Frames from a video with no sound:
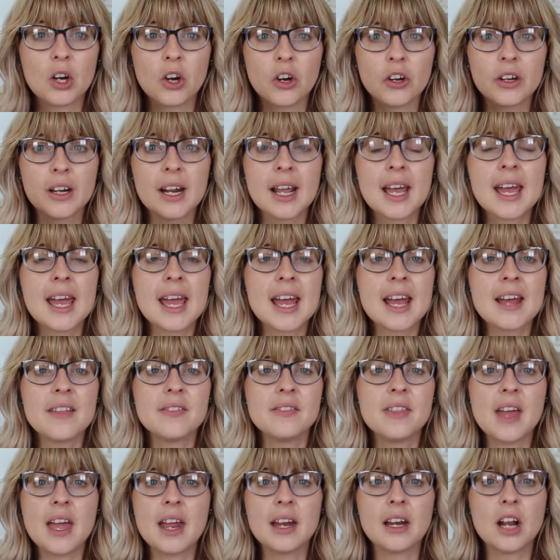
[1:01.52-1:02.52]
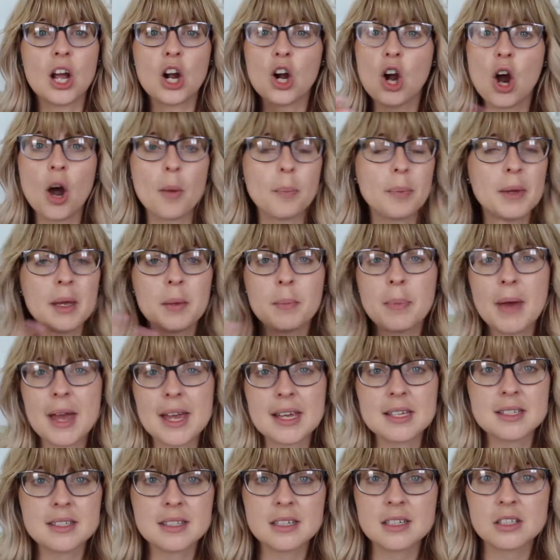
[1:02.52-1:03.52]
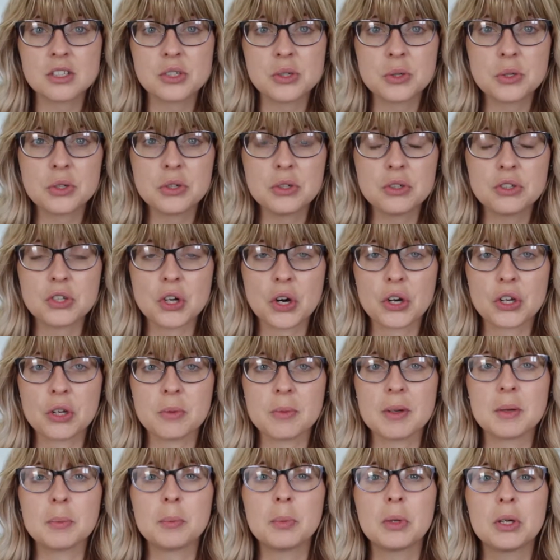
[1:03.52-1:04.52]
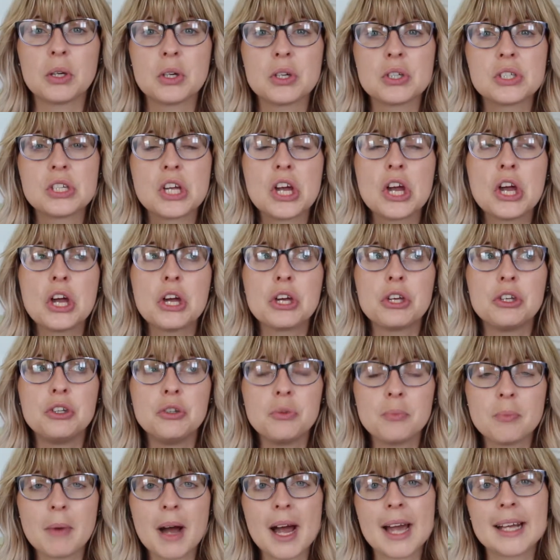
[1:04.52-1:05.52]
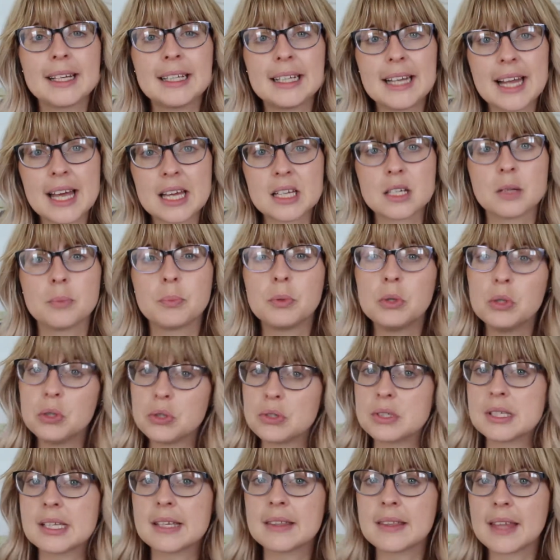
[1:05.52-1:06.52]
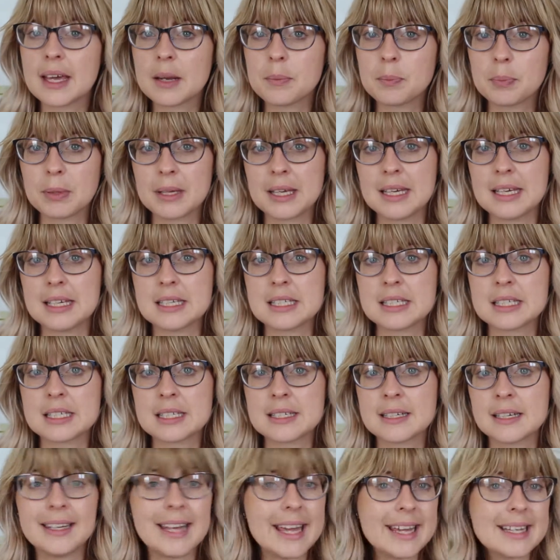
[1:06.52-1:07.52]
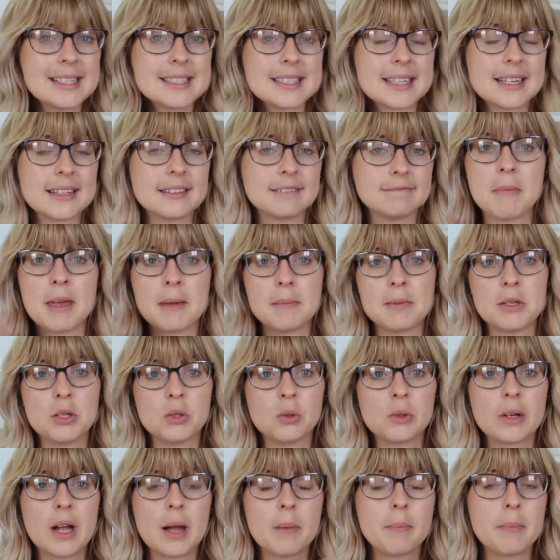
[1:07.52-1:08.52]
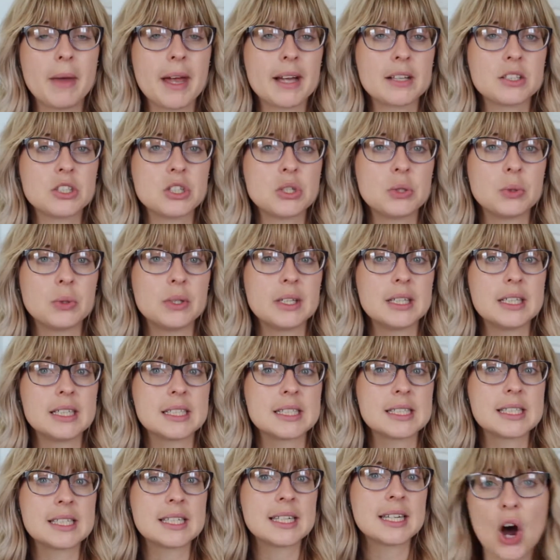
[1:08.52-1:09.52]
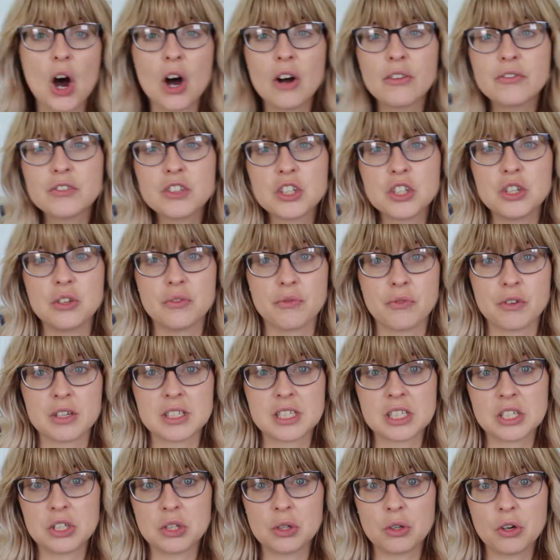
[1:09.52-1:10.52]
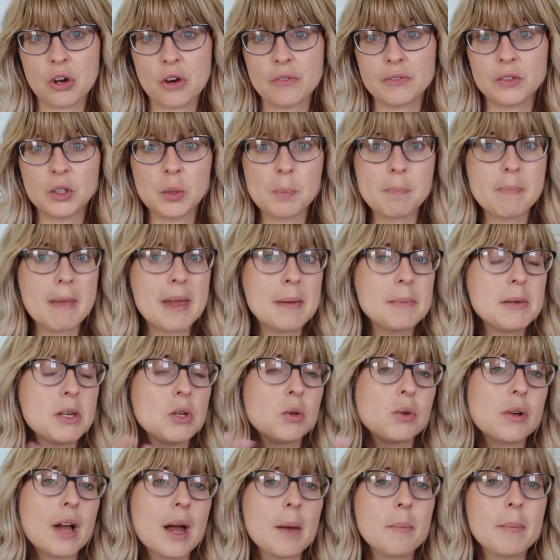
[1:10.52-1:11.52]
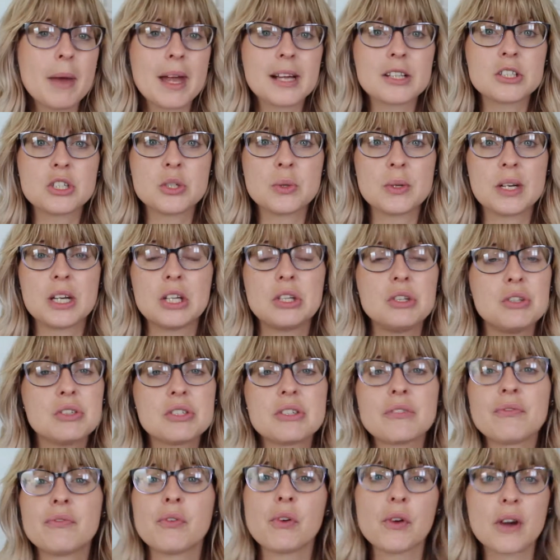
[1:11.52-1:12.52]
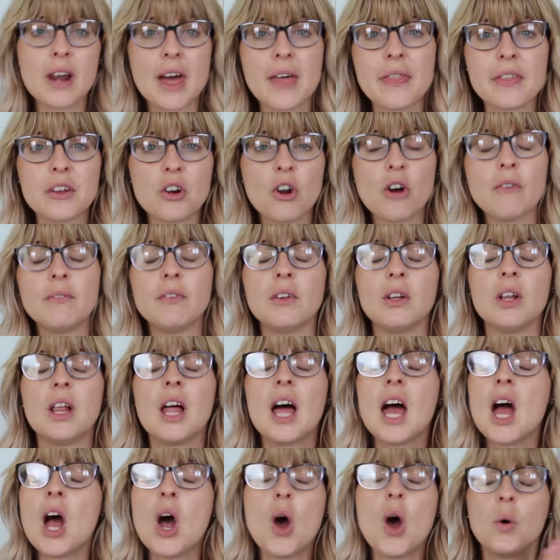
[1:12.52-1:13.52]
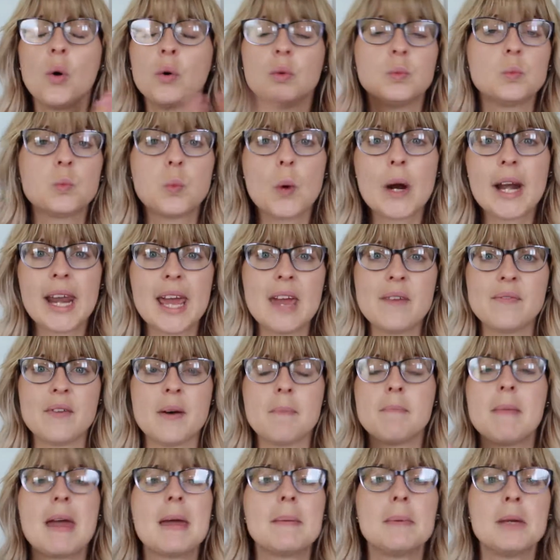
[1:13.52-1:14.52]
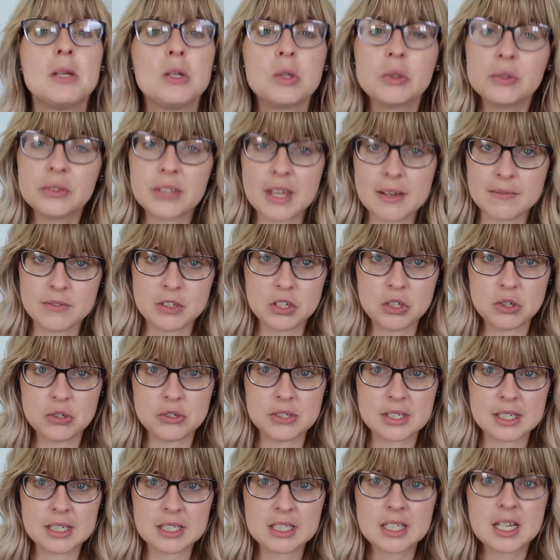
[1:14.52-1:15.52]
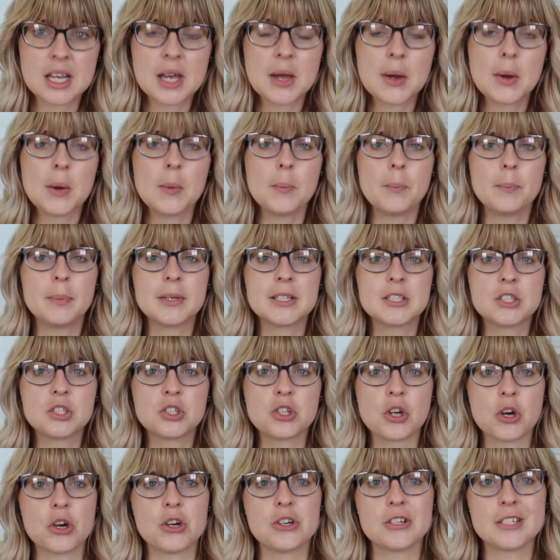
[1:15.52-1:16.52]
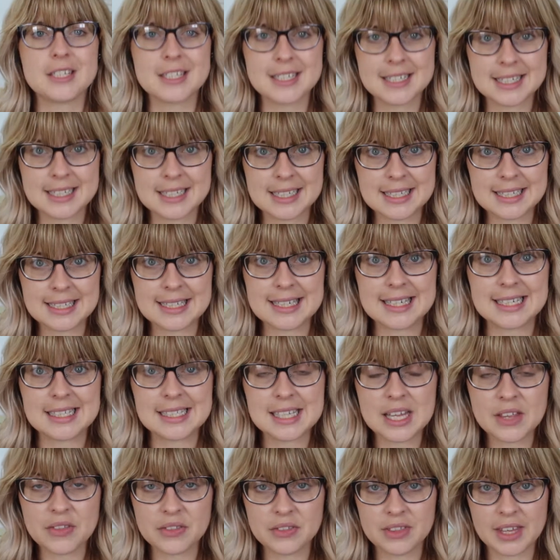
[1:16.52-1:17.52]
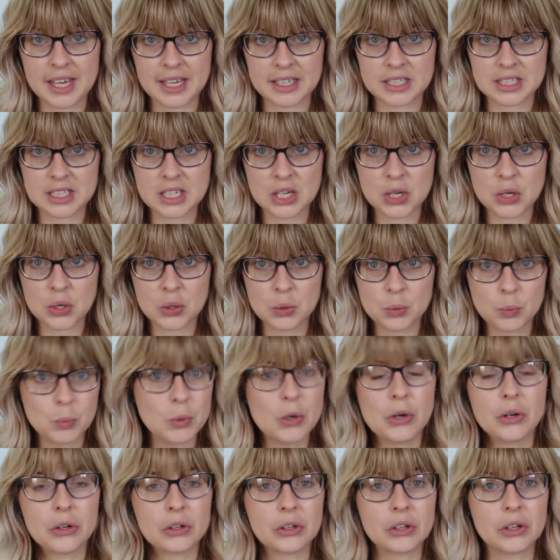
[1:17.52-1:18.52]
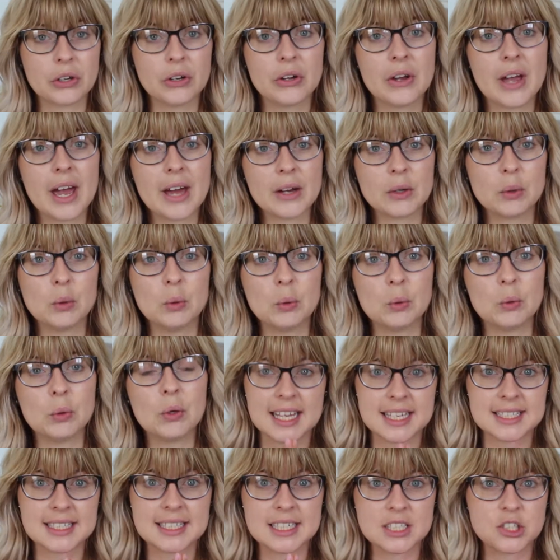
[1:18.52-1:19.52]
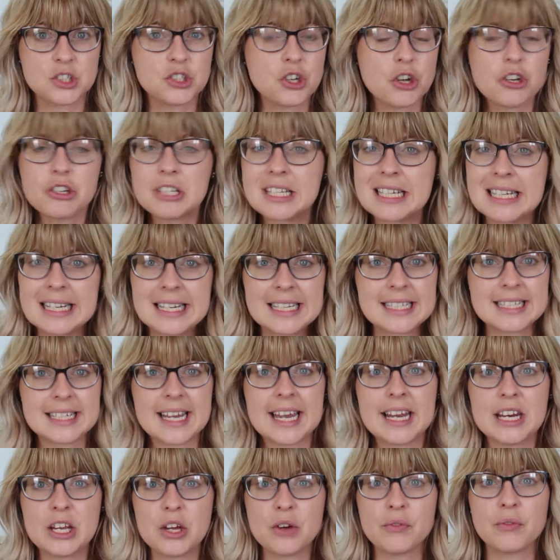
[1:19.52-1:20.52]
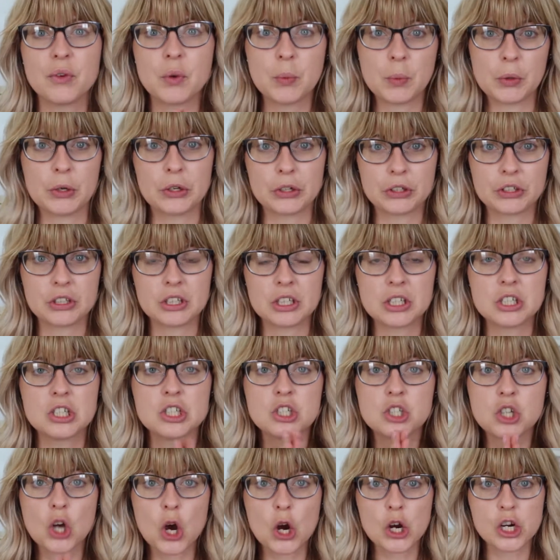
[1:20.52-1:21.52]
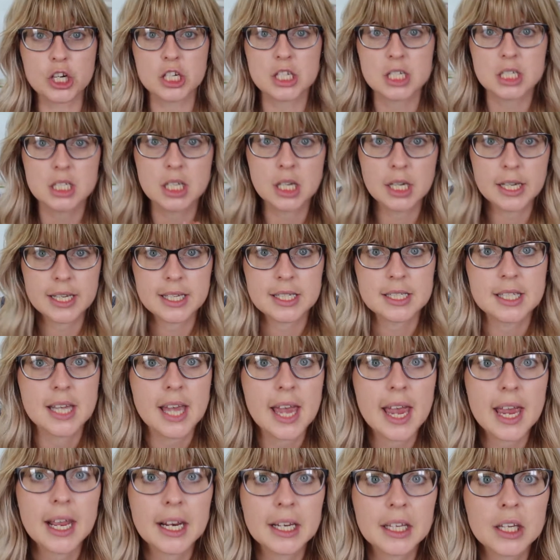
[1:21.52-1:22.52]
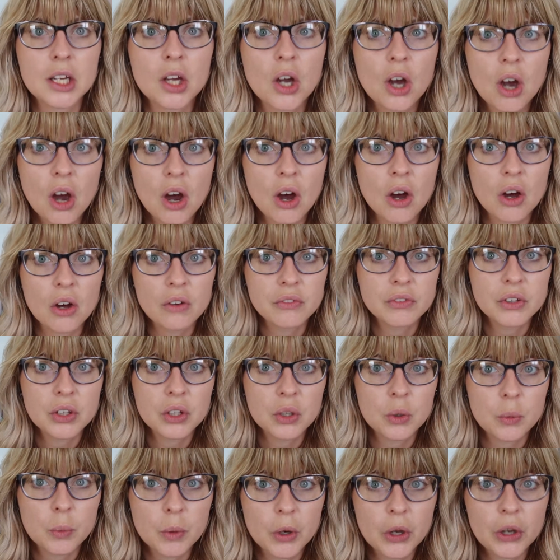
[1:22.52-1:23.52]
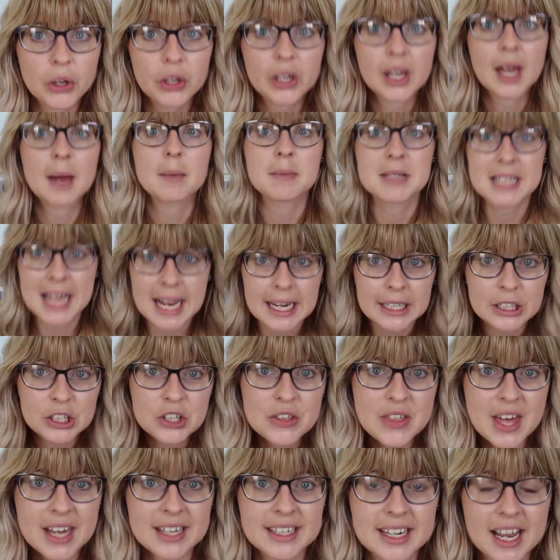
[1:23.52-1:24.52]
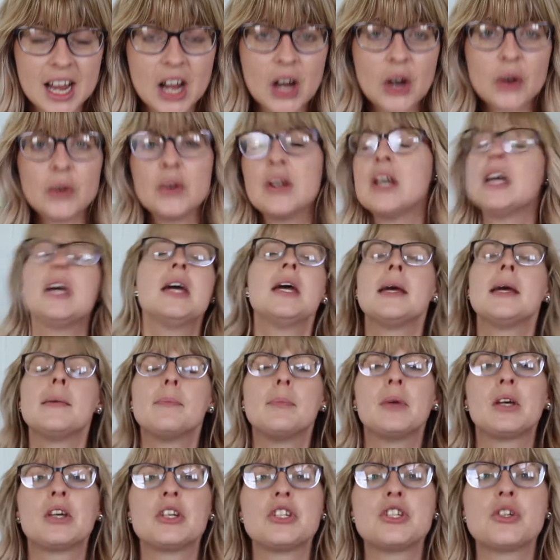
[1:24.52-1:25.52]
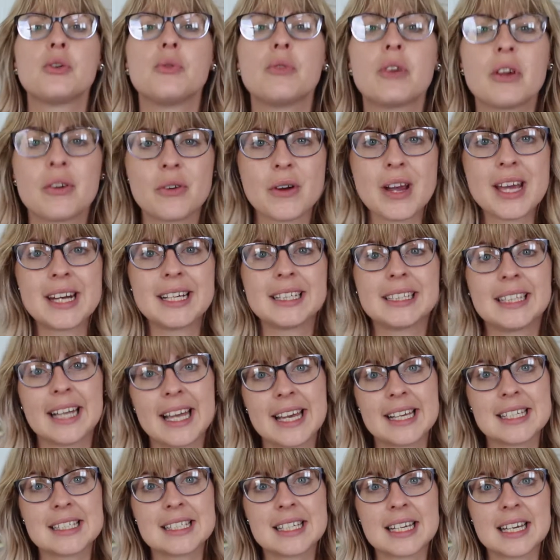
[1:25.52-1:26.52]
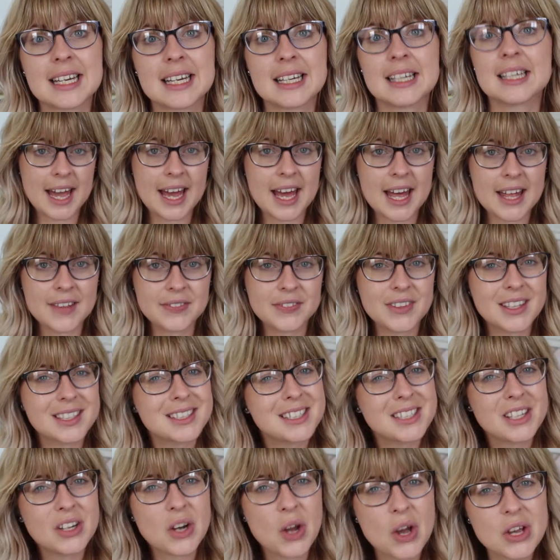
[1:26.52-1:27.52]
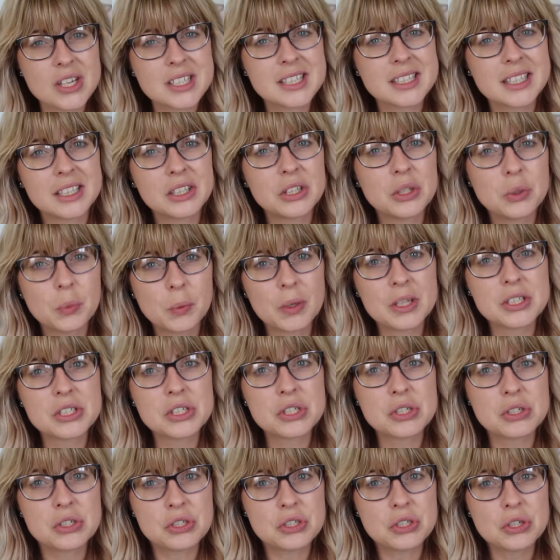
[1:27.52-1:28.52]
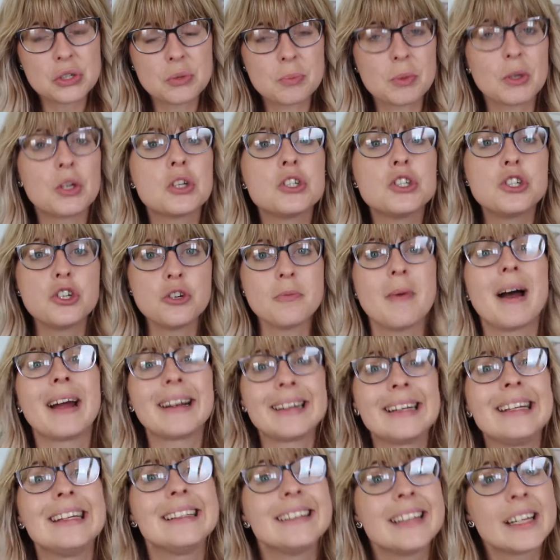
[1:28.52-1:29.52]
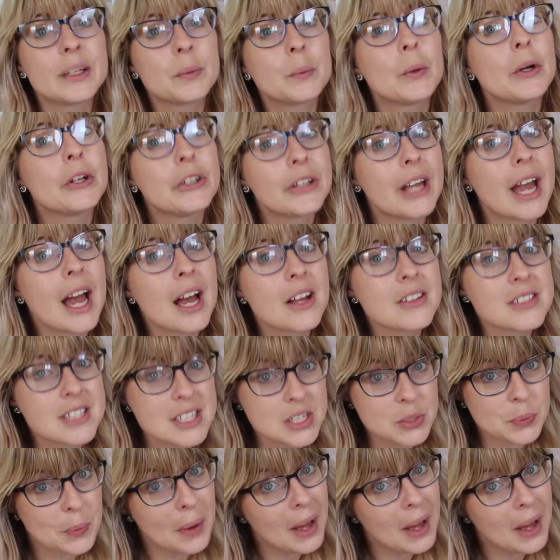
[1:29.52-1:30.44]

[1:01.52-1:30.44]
on, then copy and paste it into a new document, because you might land up using that piece later. Maybe you'll come back to it after you've written your novel. Maybe you'll come back to it and use it for another novel. Whatever, maybe you'll never use it. But don't delete that work at all. That's it. Don't delete any of your work. Don't delete any of your work. I'm telling you that now, because you'll regret it later, and that's the last thing you want to do, because you might need that word count as